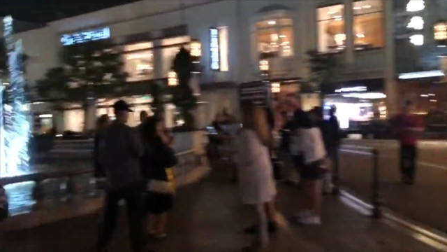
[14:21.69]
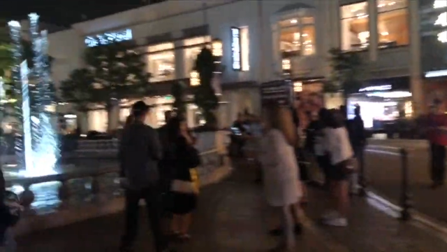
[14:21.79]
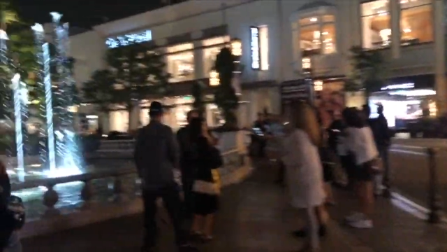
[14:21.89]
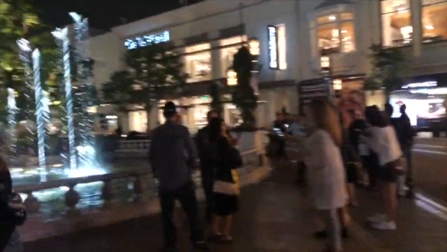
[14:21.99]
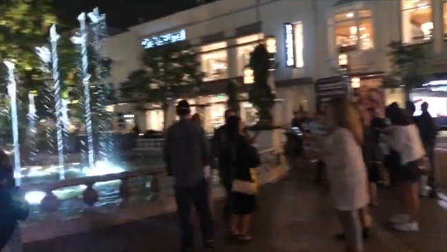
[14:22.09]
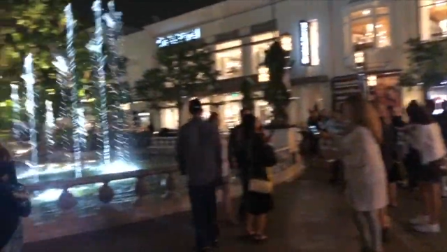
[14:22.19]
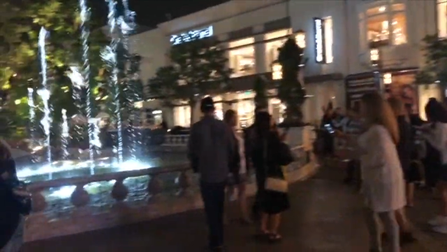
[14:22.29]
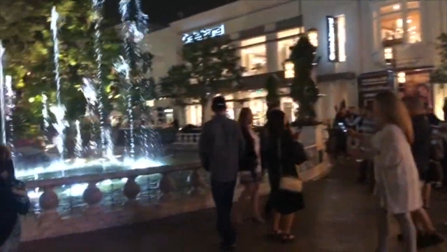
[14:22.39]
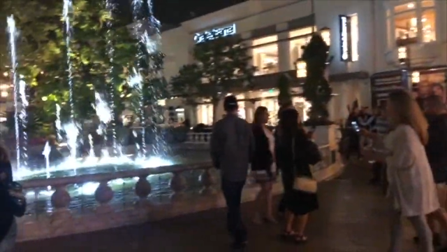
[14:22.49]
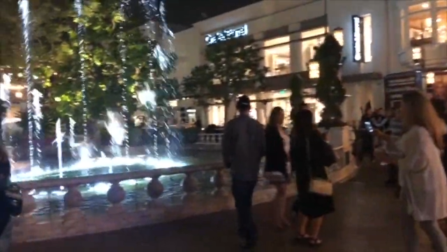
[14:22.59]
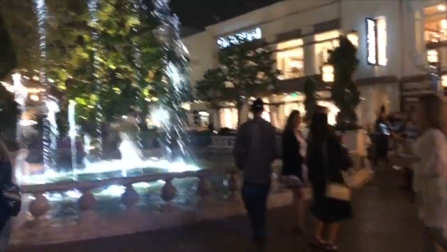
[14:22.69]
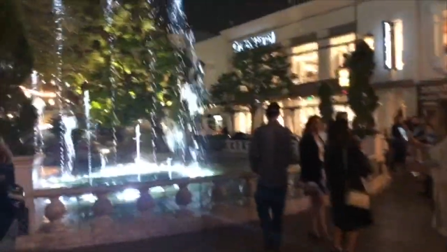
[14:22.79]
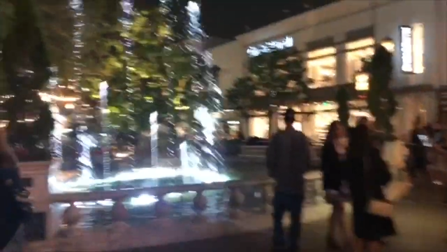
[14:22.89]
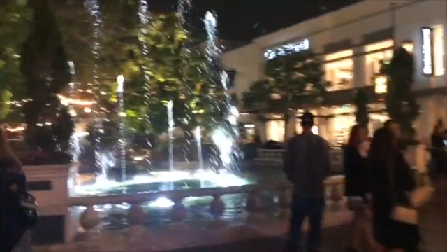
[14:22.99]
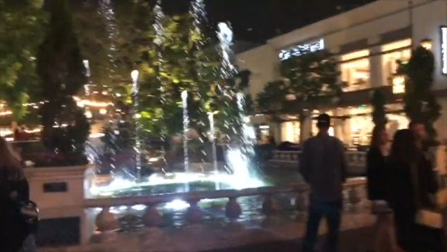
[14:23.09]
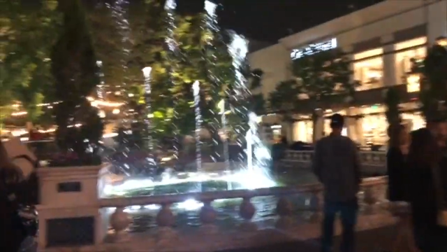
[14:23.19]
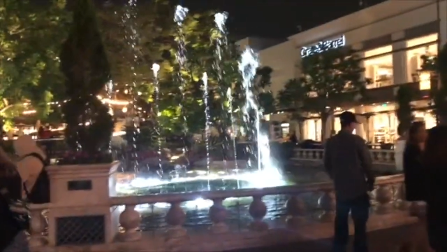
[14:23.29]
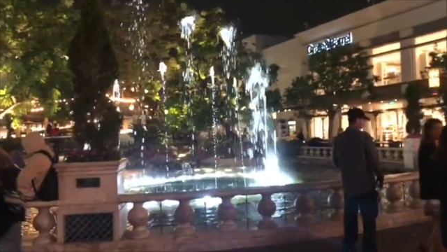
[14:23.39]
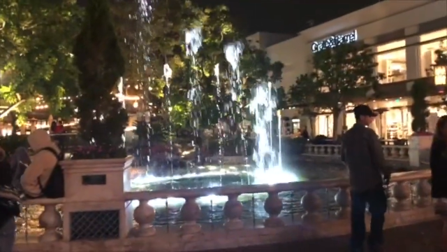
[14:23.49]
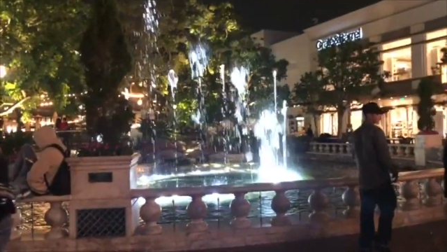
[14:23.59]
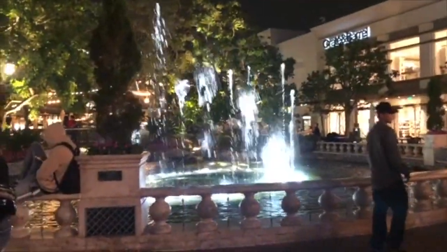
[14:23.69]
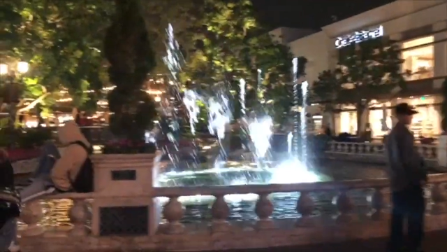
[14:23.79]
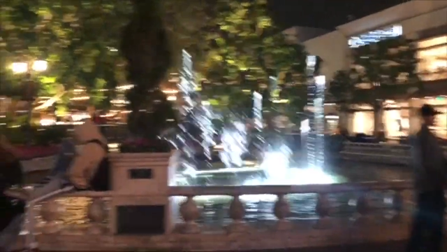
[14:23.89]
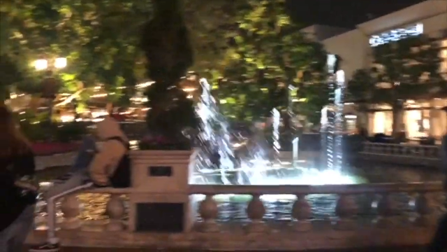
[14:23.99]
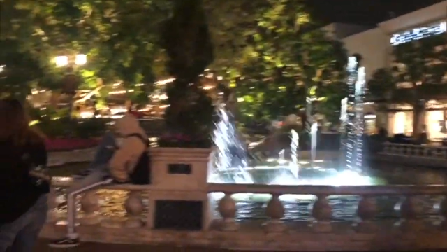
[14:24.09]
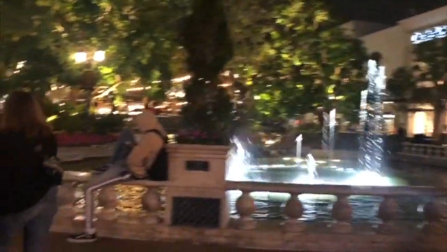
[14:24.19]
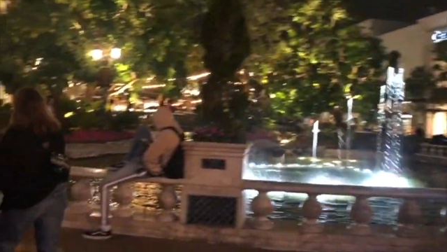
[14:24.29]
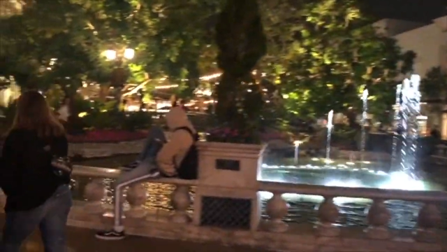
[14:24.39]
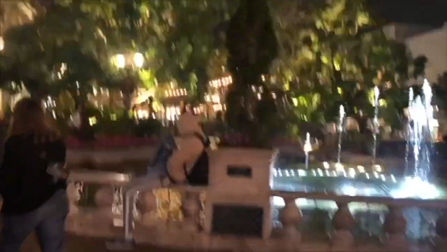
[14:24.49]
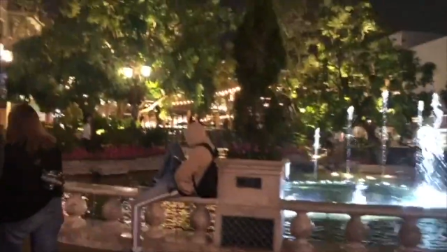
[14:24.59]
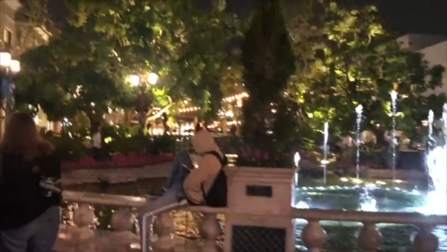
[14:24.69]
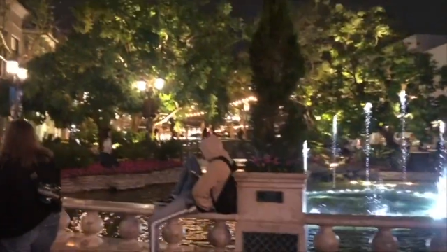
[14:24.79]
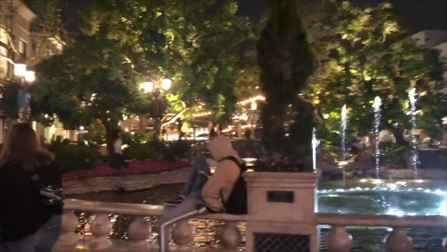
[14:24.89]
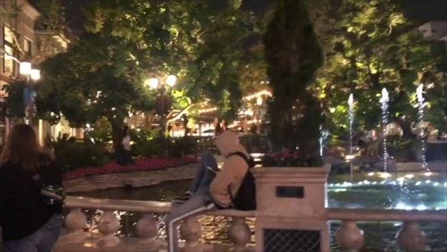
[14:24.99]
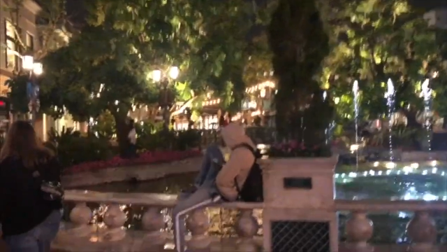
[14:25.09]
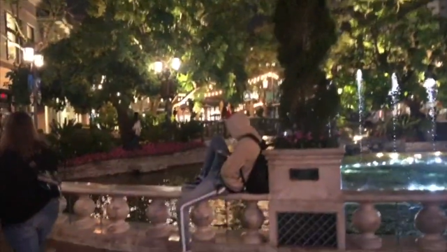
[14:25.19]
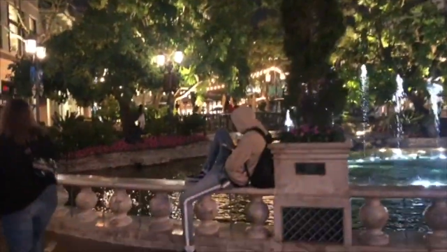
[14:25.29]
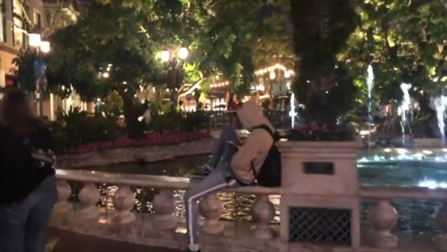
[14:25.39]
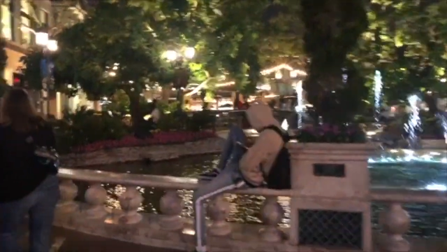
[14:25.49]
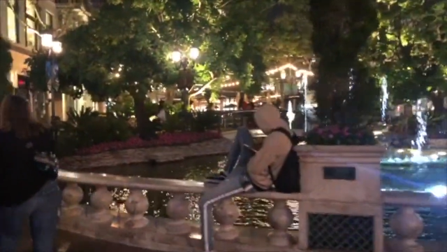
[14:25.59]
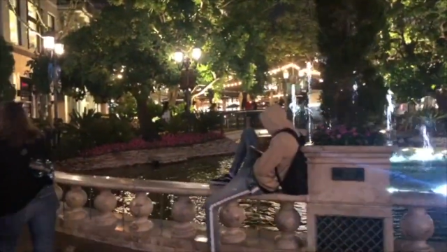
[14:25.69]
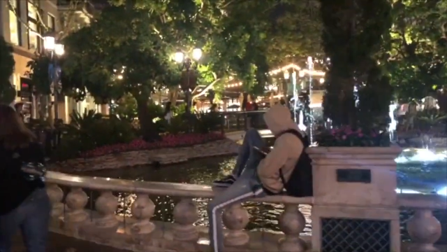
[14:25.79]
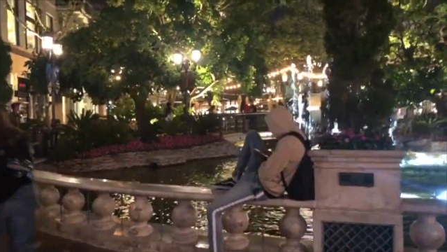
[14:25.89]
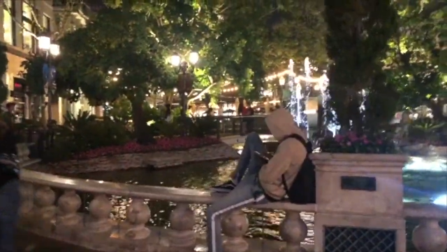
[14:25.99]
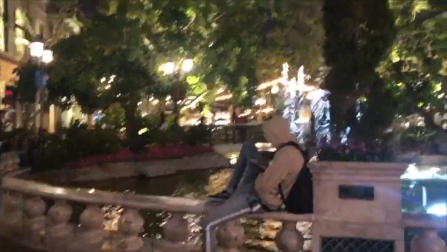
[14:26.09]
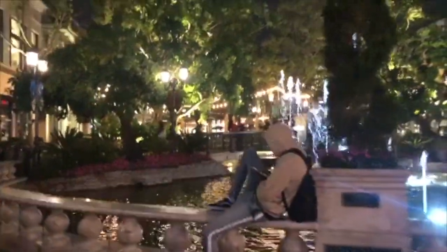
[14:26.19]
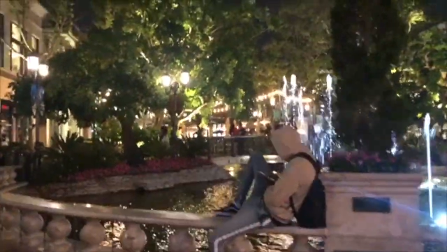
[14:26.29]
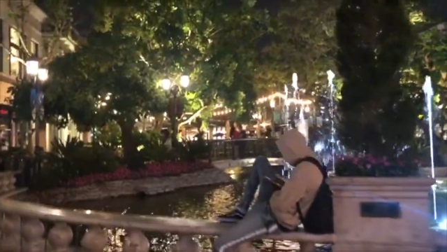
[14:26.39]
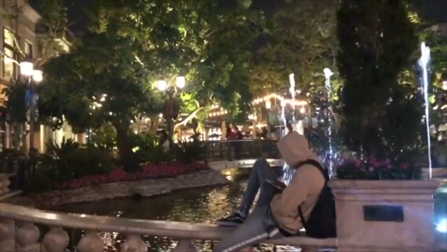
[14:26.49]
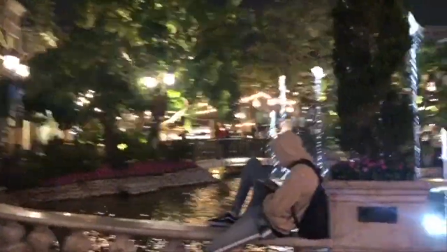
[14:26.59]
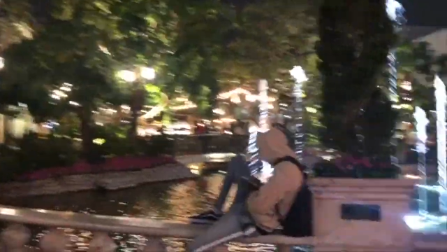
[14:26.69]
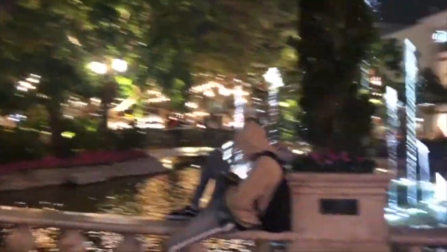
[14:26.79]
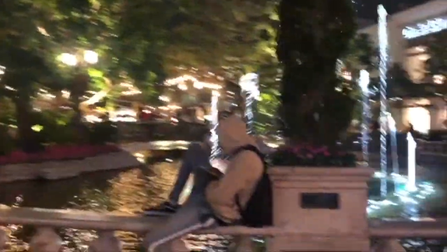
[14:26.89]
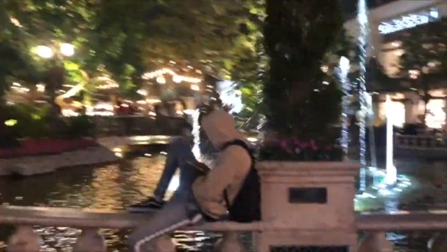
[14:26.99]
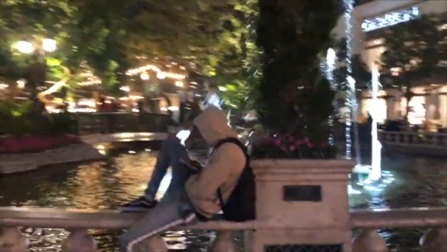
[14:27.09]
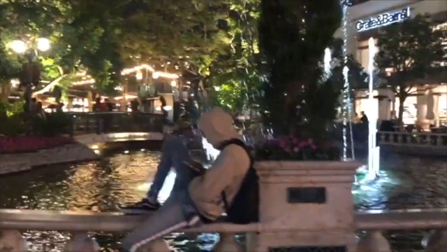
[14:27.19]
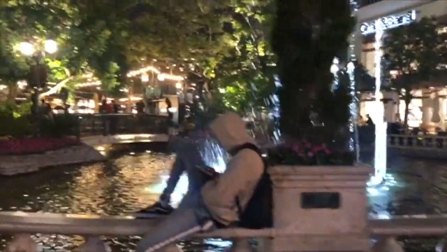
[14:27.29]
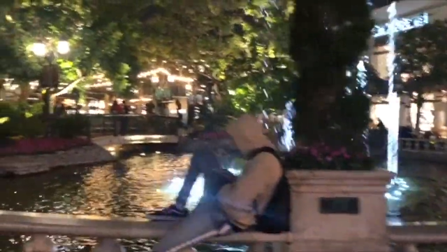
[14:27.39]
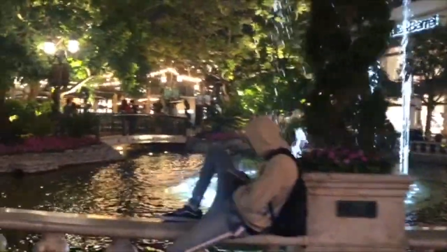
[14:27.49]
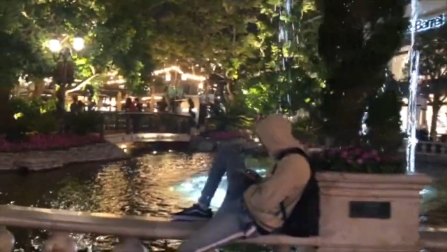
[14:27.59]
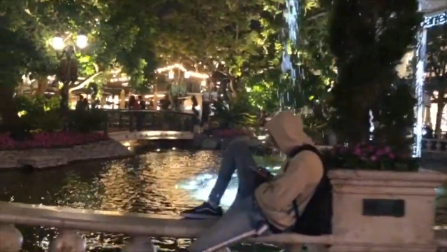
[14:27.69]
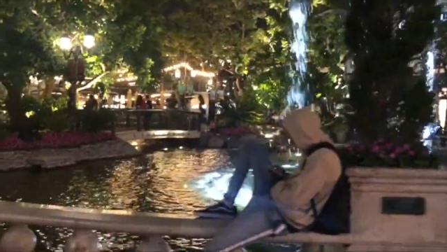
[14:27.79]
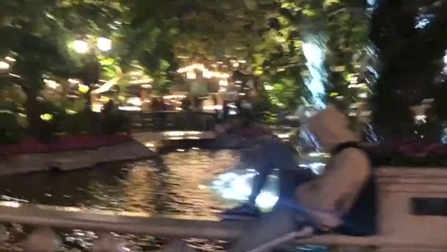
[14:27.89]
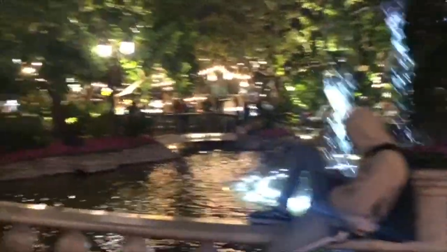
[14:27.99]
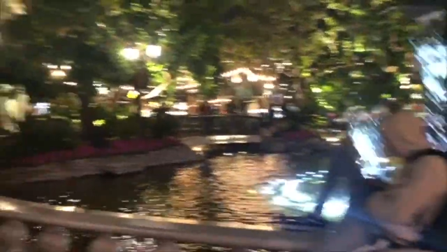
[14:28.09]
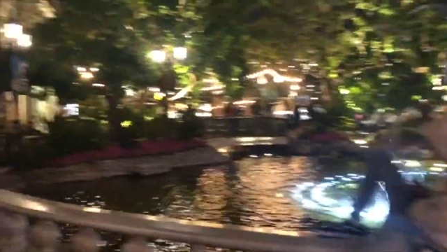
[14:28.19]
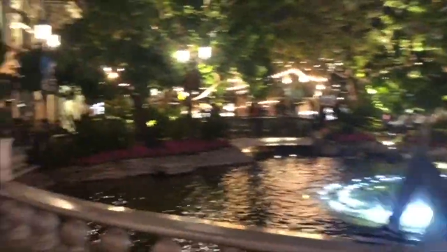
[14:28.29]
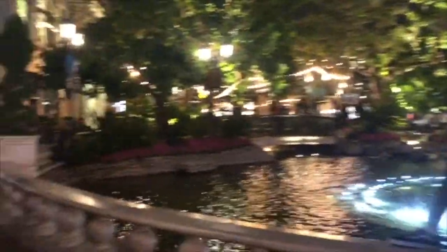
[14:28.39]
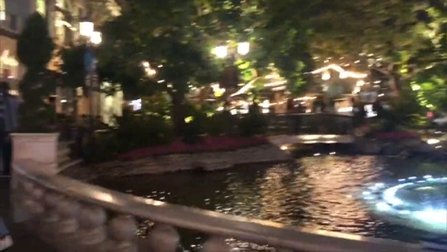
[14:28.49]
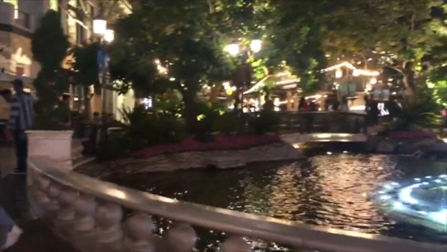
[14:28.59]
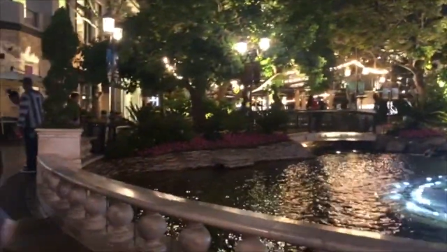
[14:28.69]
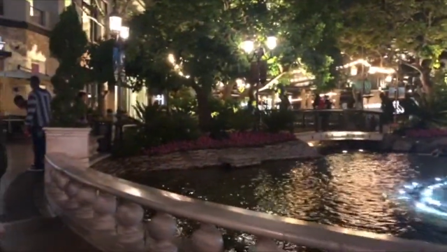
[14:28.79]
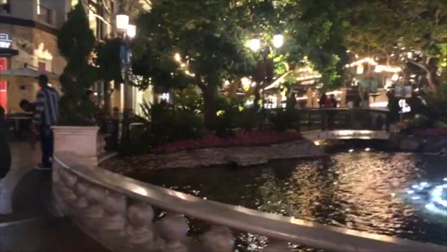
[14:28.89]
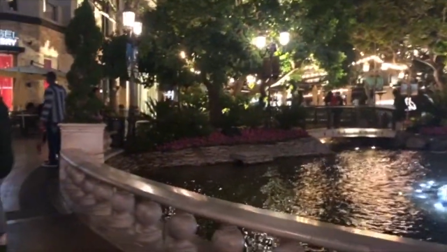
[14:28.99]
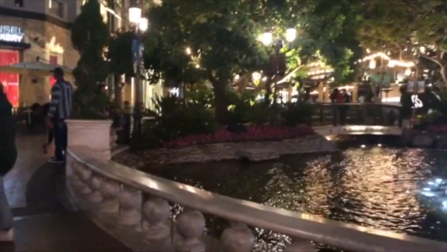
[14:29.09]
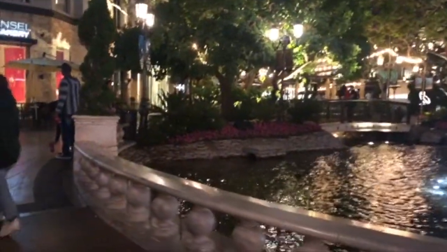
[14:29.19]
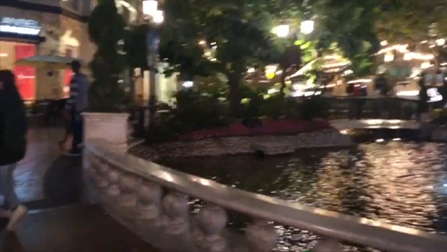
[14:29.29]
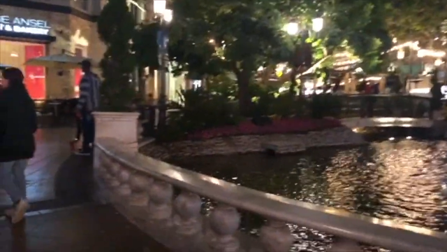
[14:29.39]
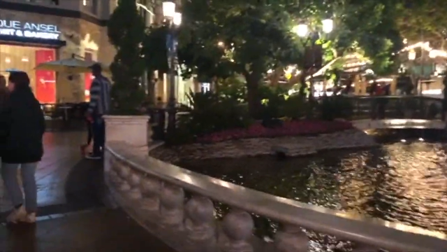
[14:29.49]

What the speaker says: Nobody's mouth can be seen.